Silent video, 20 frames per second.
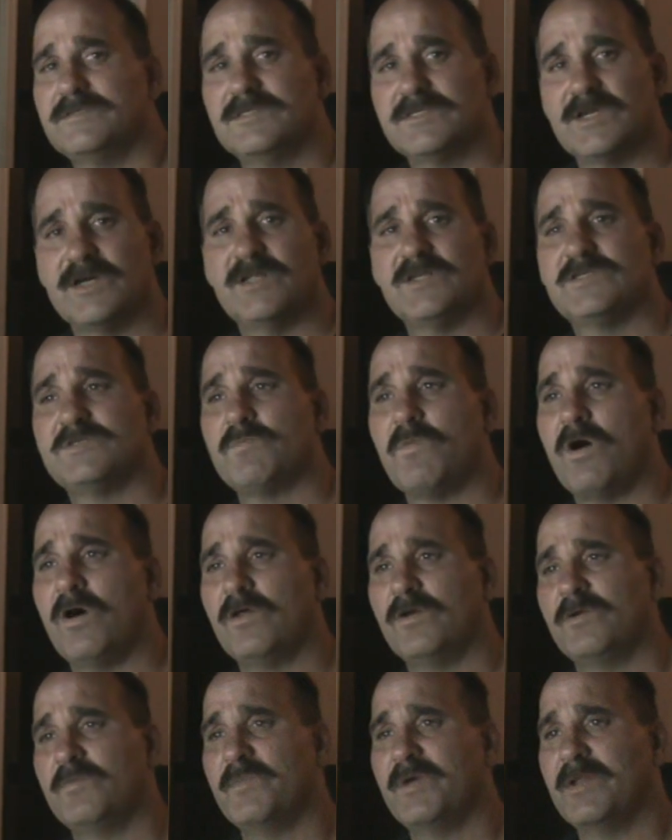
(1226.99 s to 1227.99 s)
He's got a
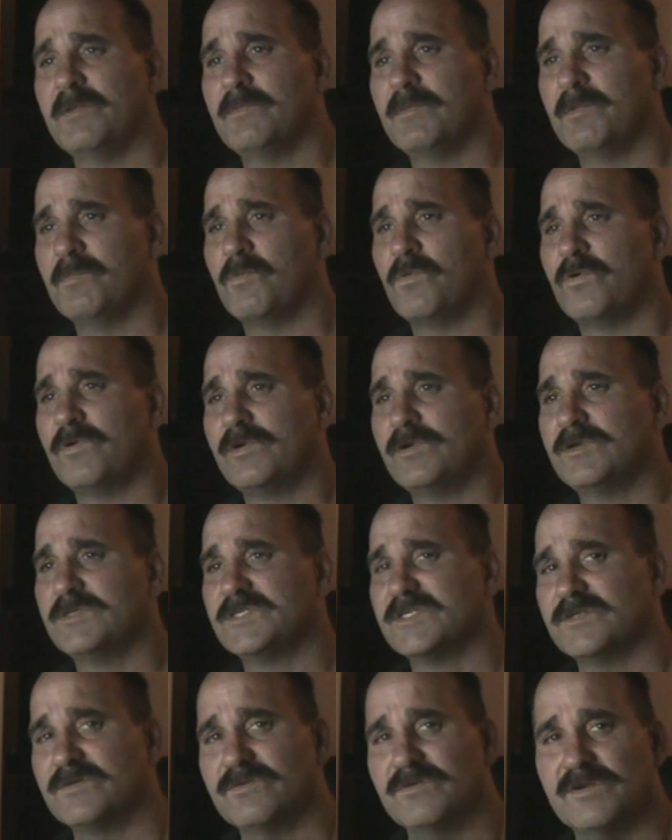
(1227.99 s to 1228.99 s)
smaller minimum order,
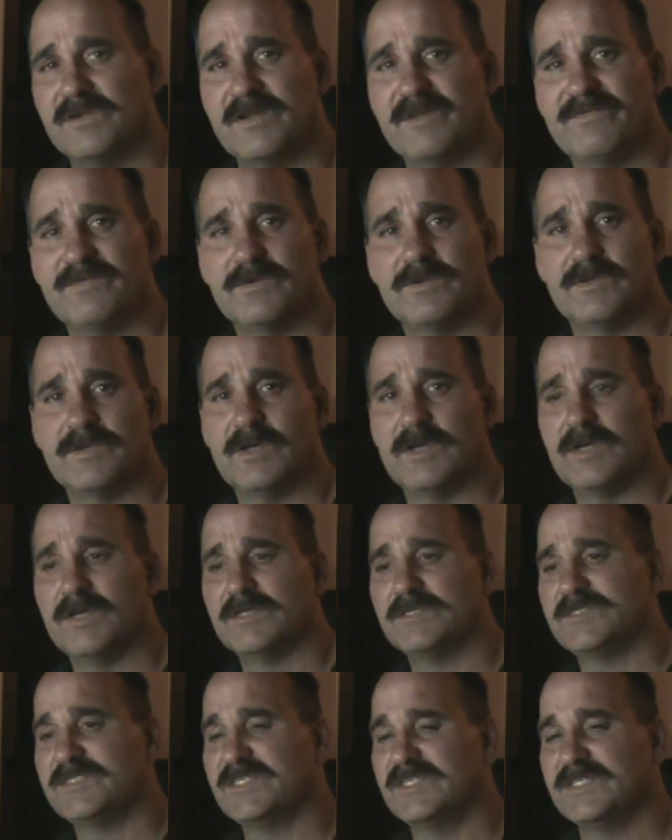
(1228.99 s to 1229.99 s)
so we're able. Uh,
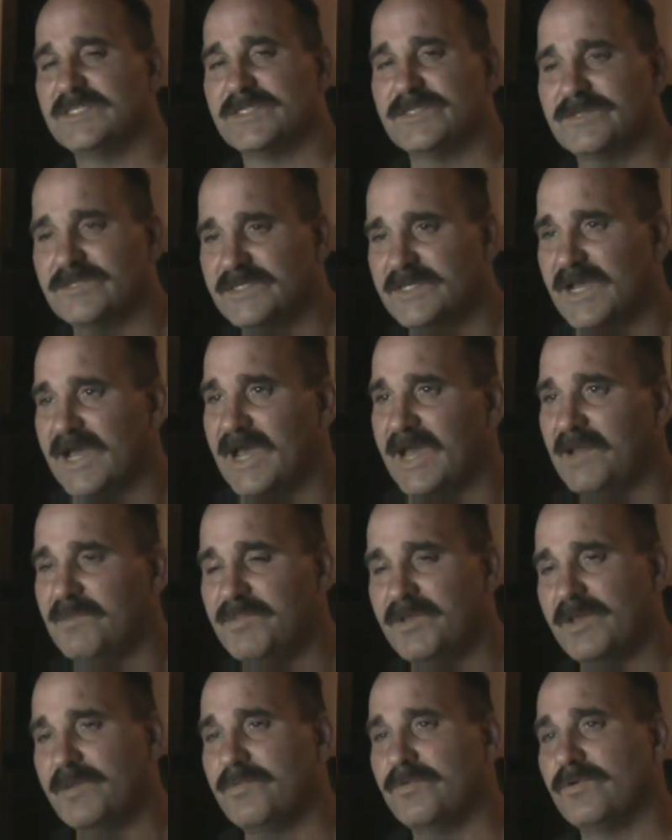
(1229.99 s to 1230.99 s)
it's easier to add
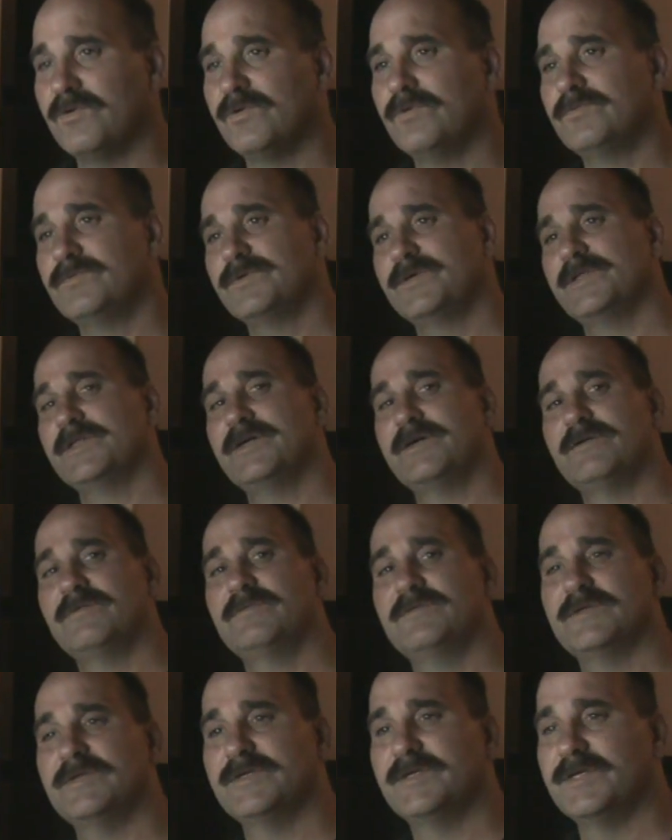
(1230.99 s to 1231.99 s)
people, you know,
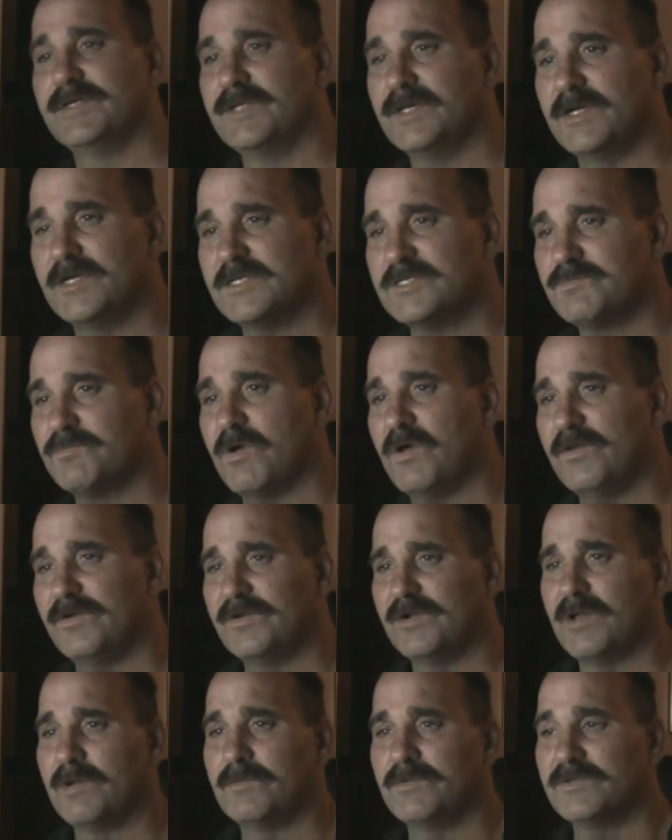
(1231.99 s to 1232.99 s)
and uh,
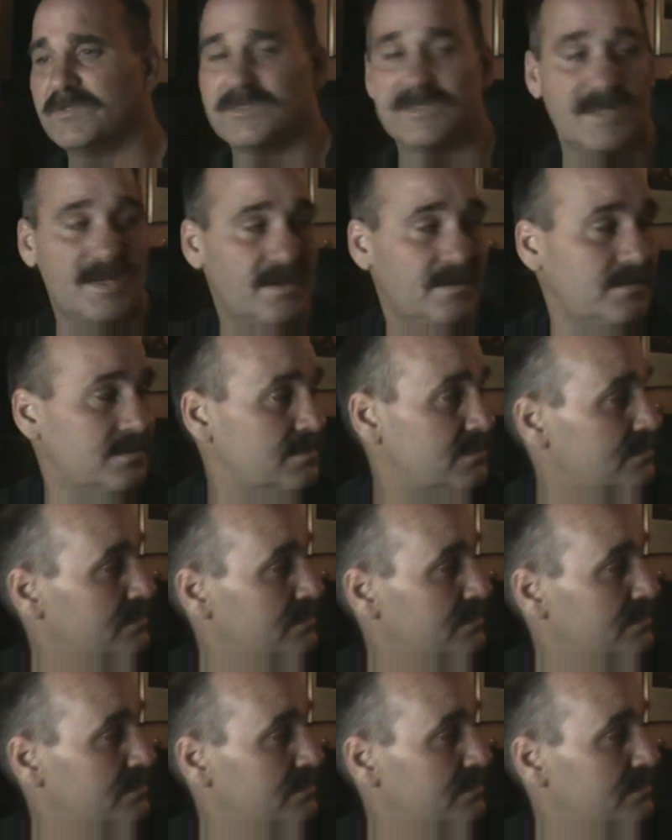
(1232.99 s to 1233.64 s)
smaller numbers now.